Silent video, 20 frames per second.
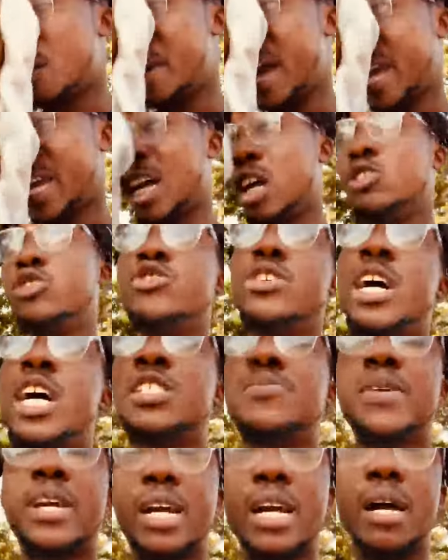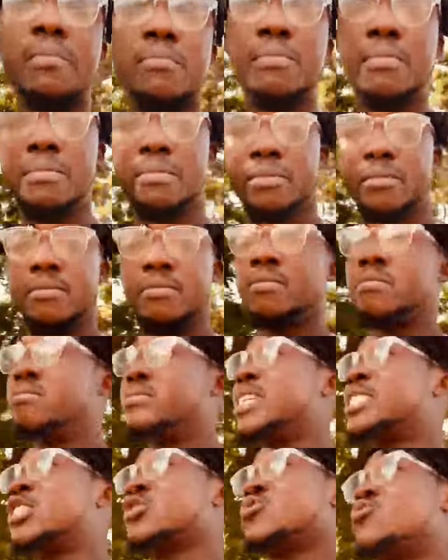what my country has become.
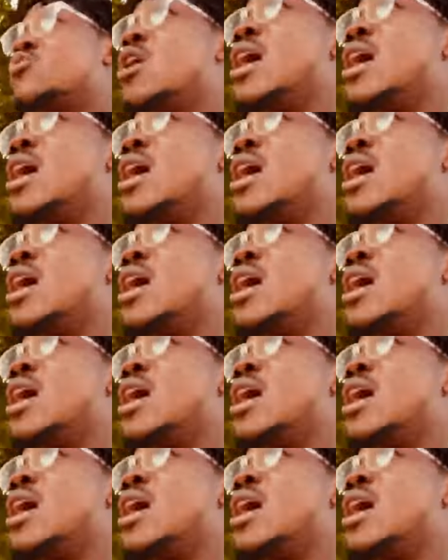This is